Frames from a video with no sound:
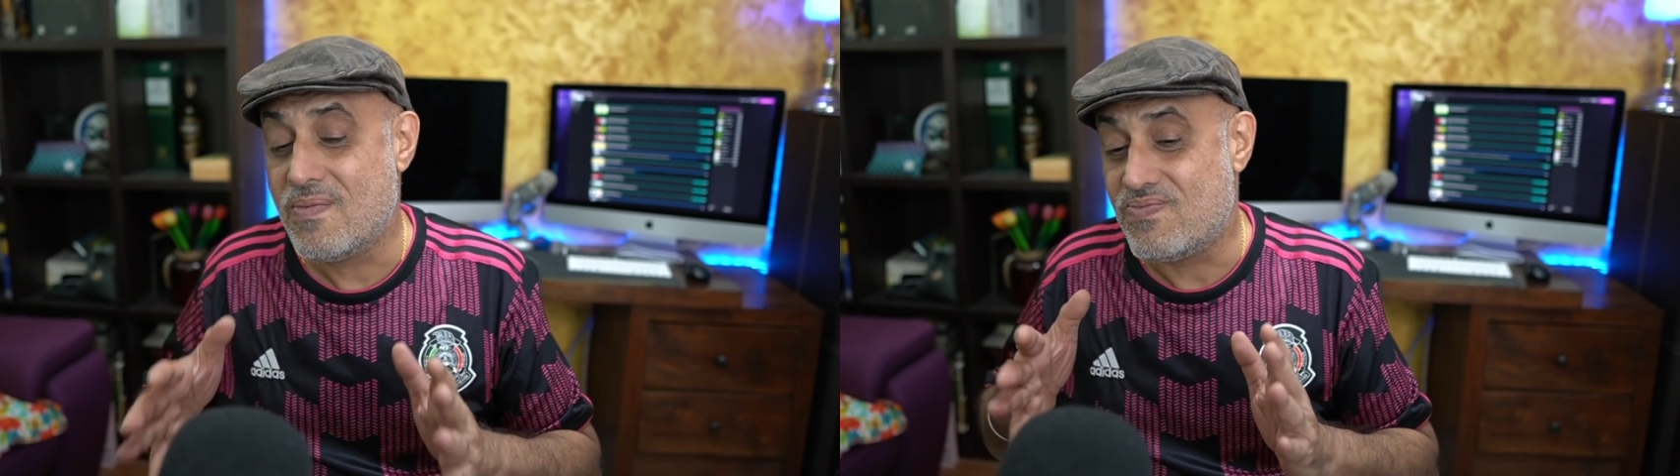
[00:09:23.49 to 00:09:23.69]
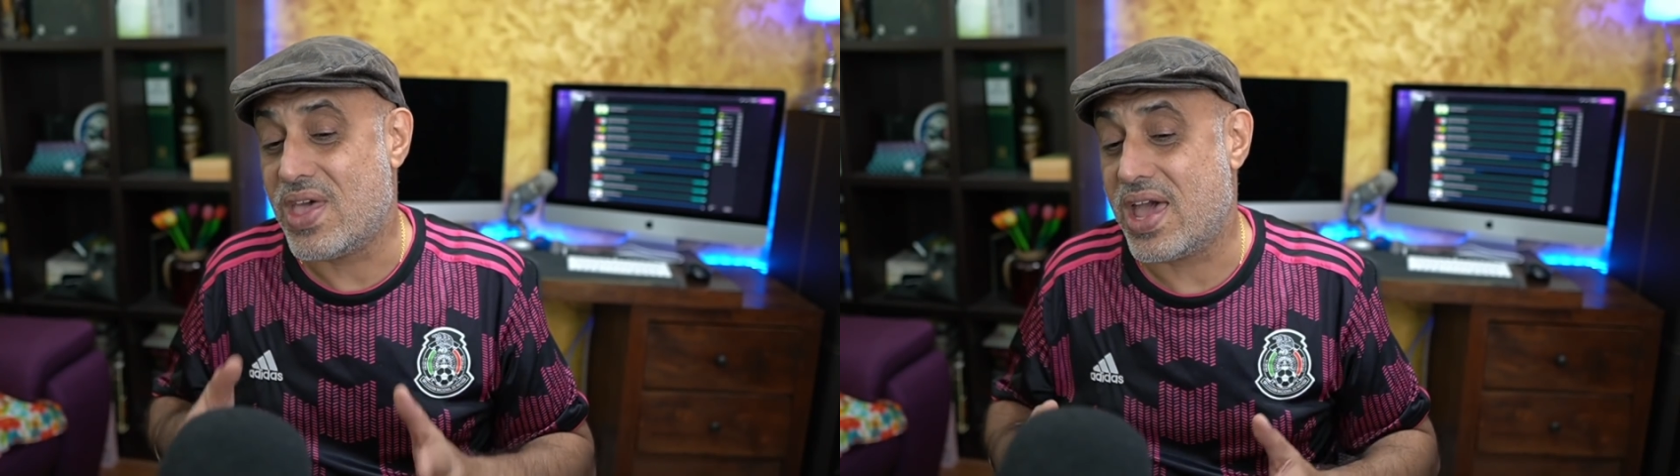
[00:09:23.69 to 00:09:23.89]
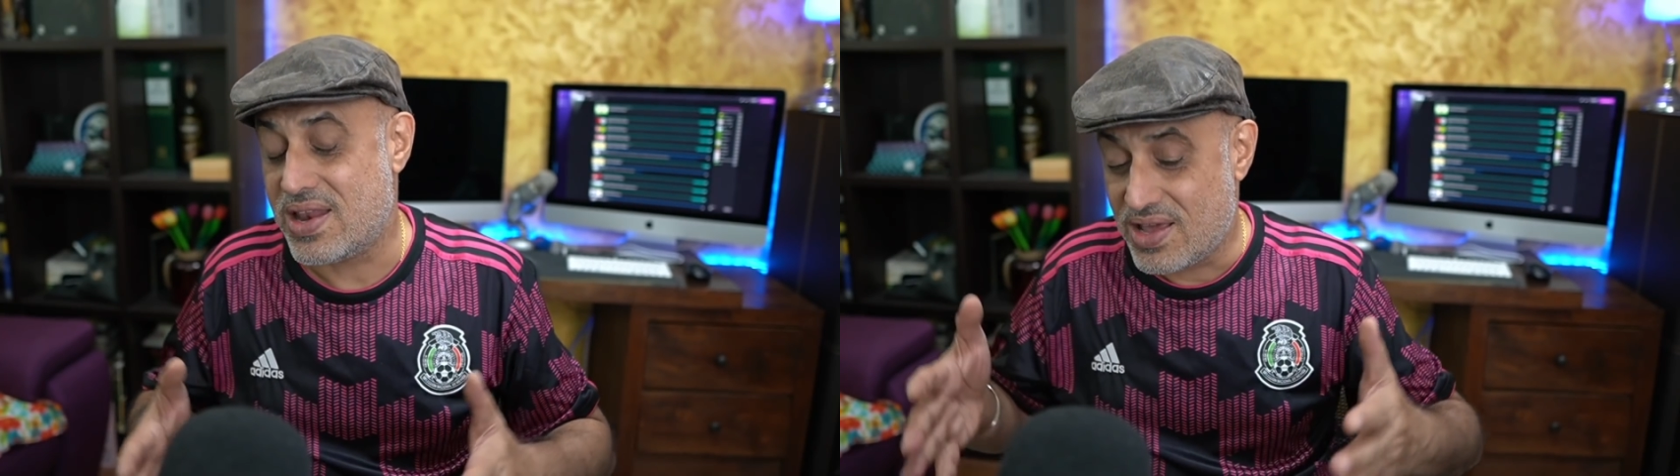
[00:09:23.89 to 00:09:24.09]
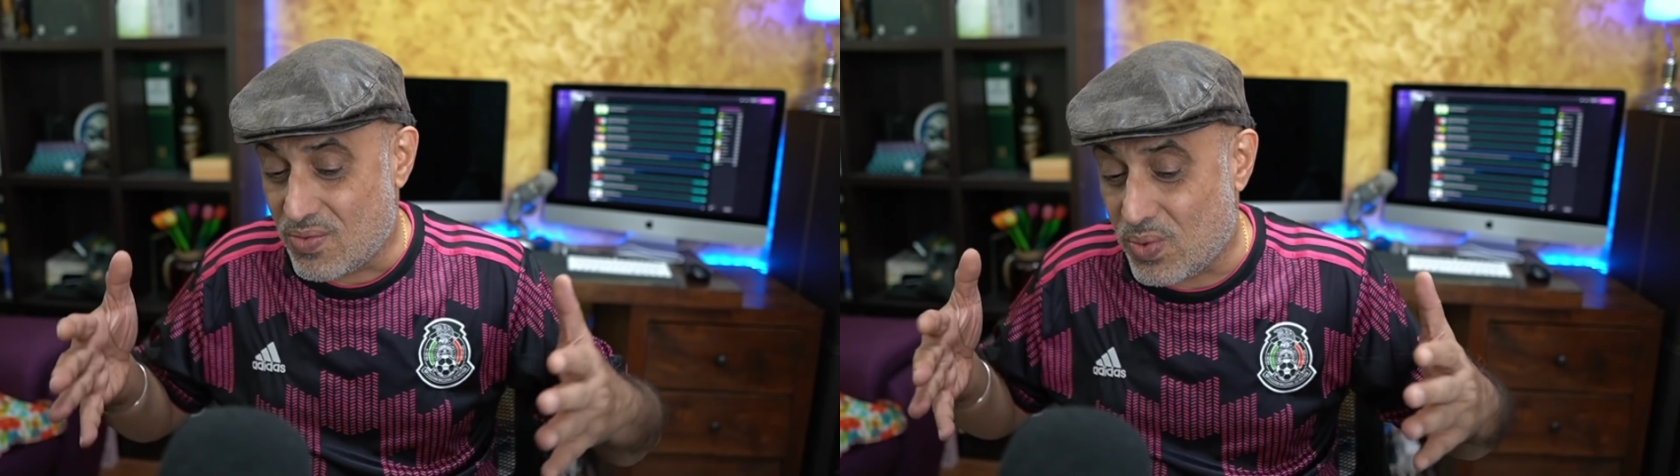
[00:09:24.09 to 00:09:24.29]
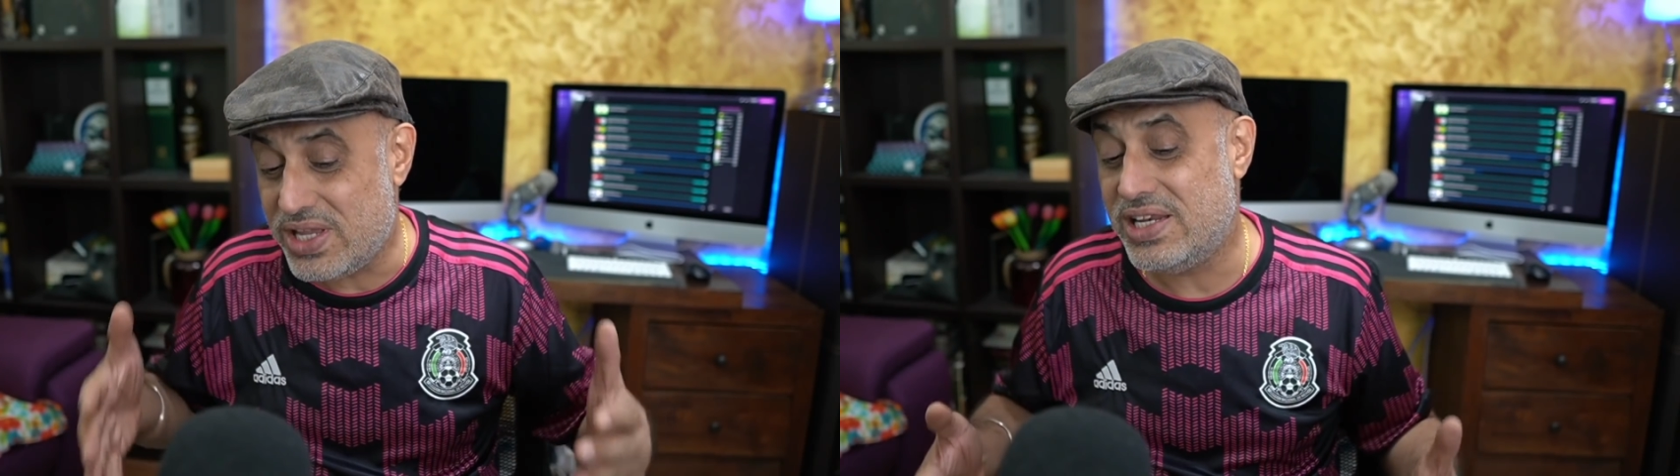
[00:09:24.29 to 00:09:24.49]
that
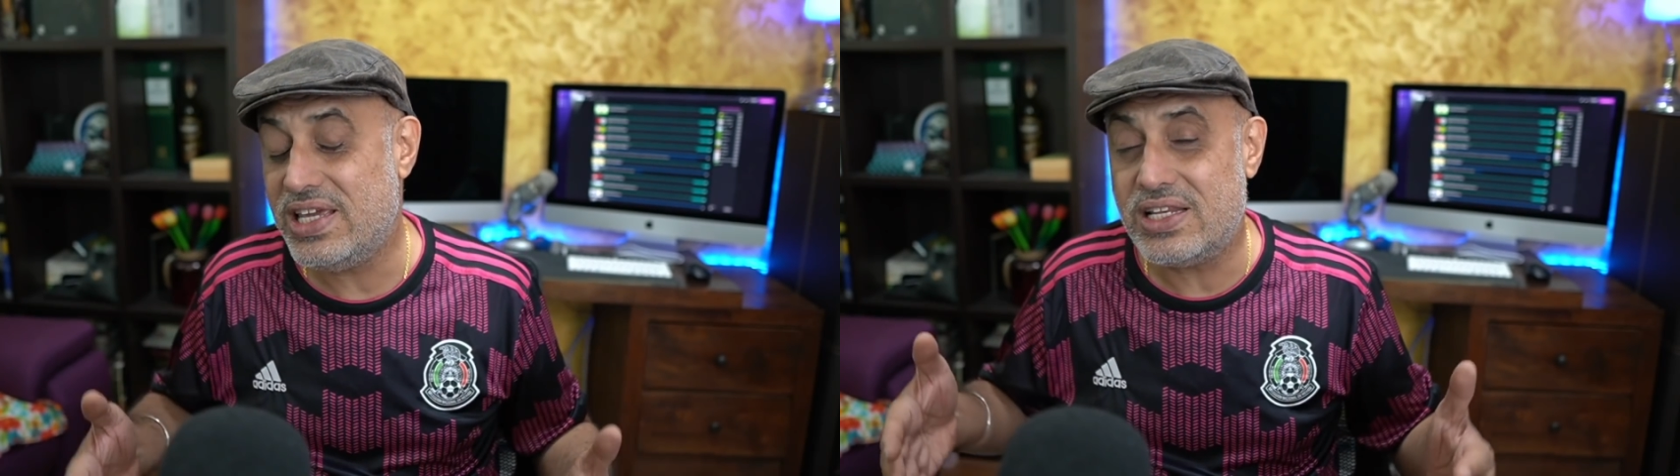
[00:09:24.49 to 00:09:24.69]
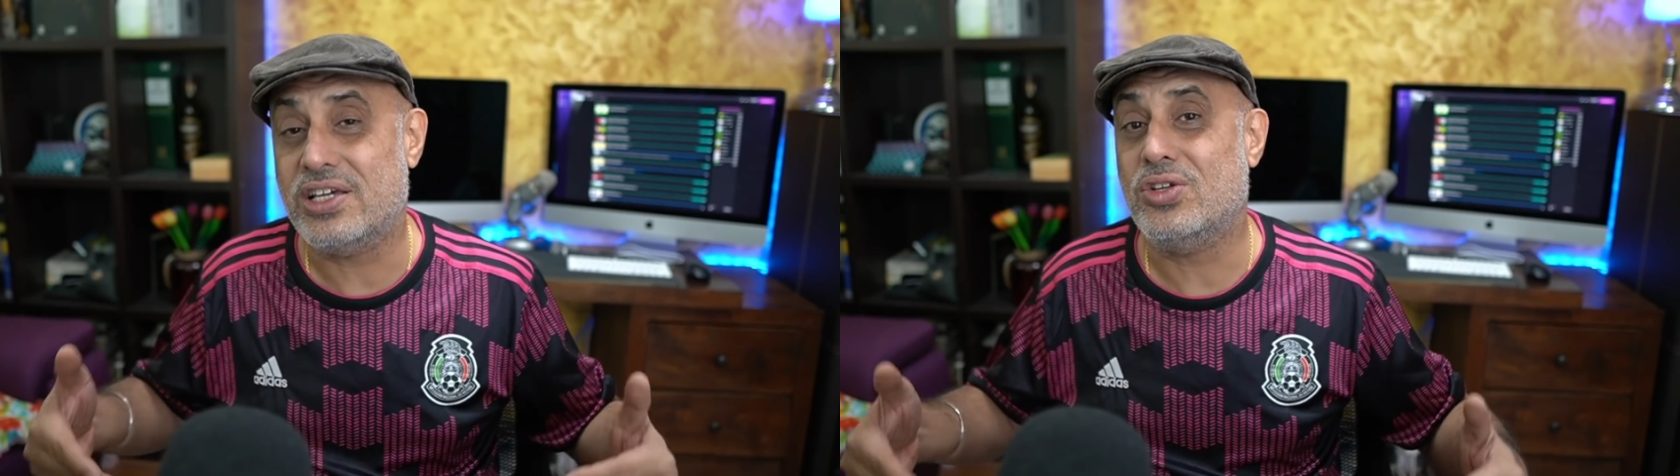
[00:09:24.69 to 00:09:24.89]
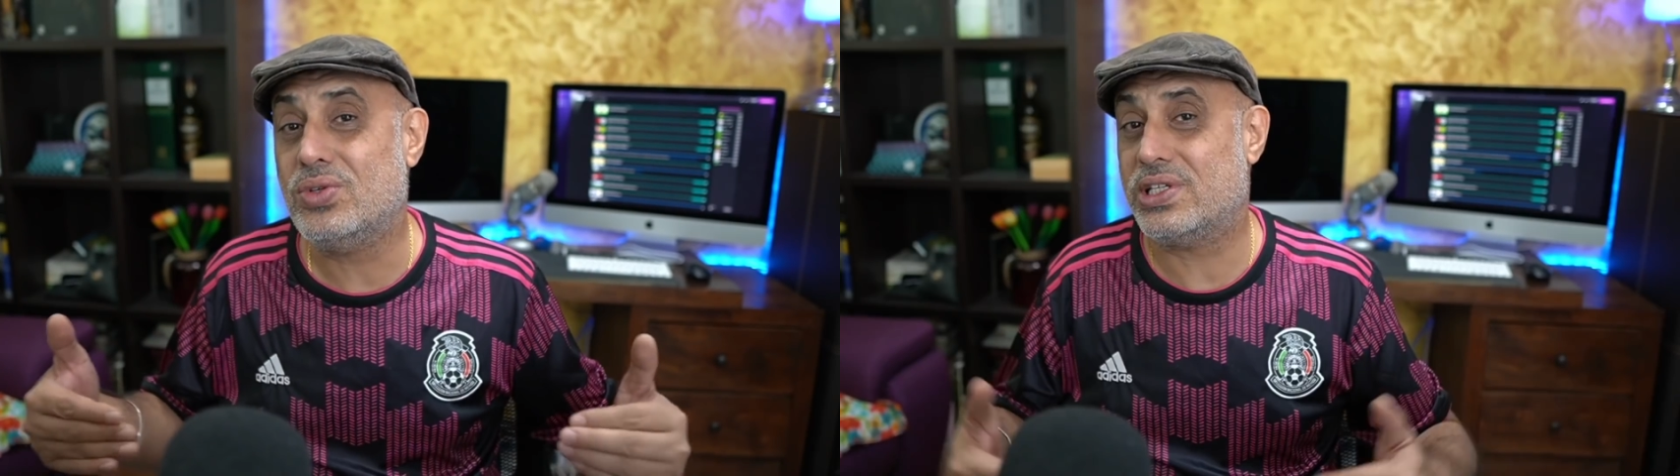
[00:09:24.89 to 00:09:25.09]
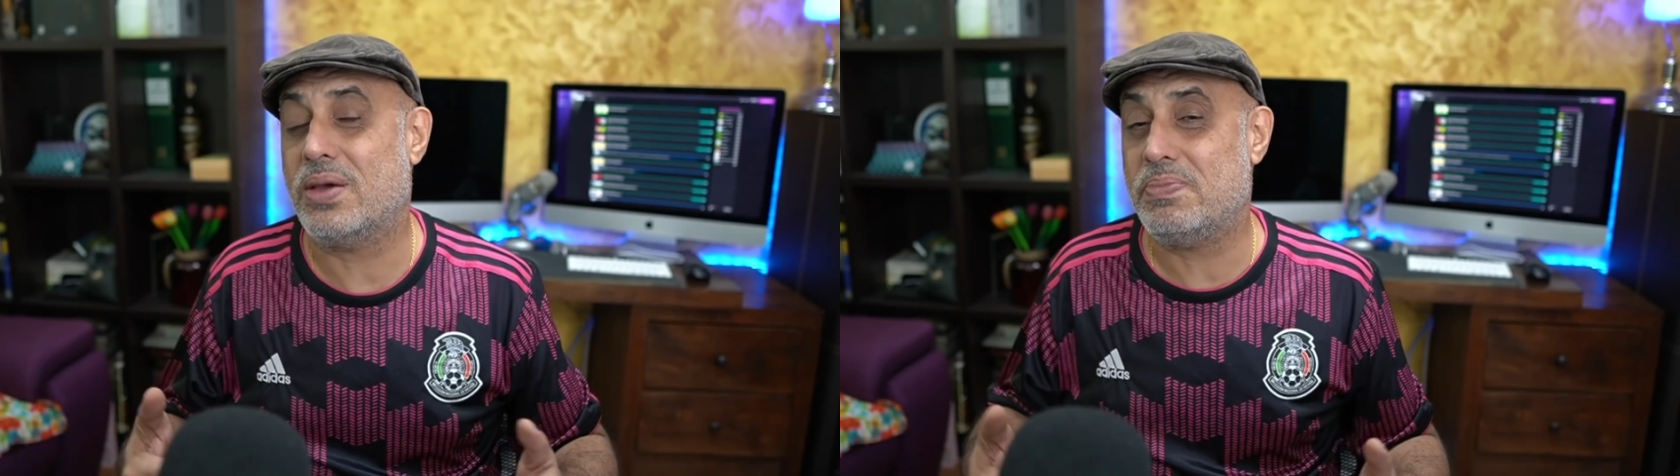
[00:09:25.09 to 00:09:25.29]
we need a new set